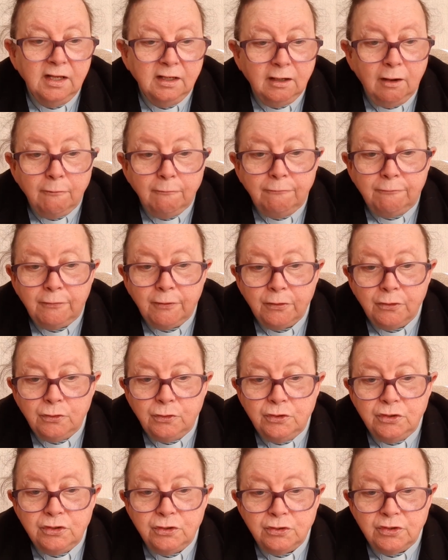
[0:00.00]
Comfort
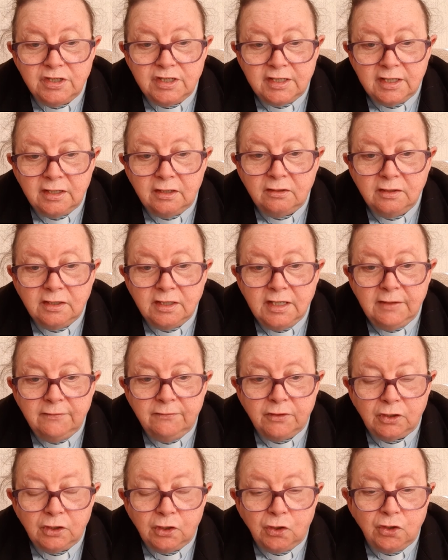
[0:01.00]
those who still grieve
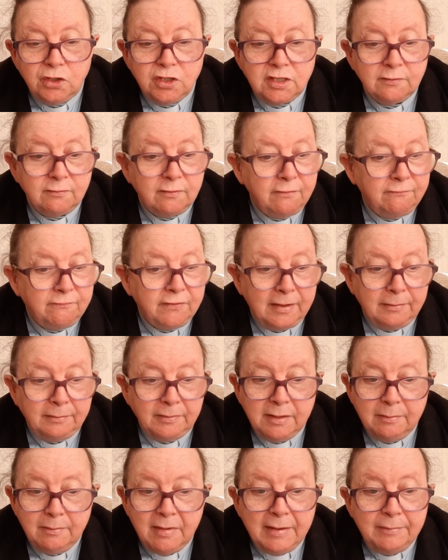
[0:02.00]
the loss of a
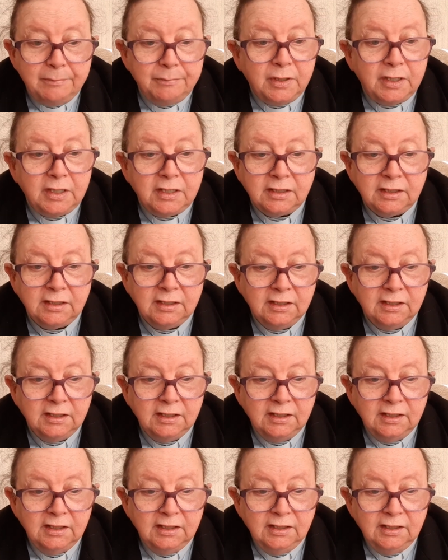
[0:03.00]
family member
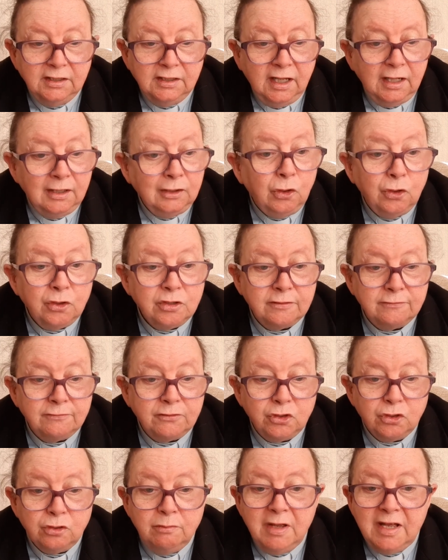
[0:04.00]
a loss of
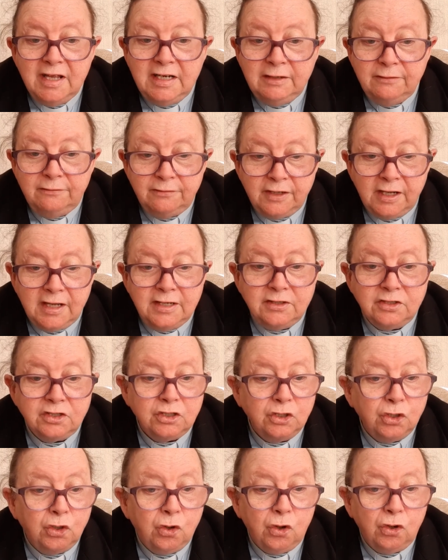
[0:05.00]
so many friends
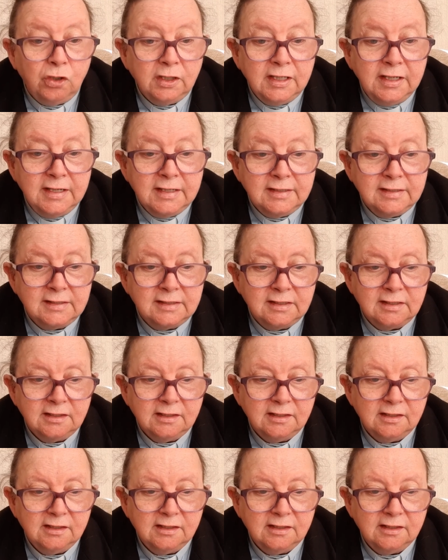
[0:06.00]
and colleagues.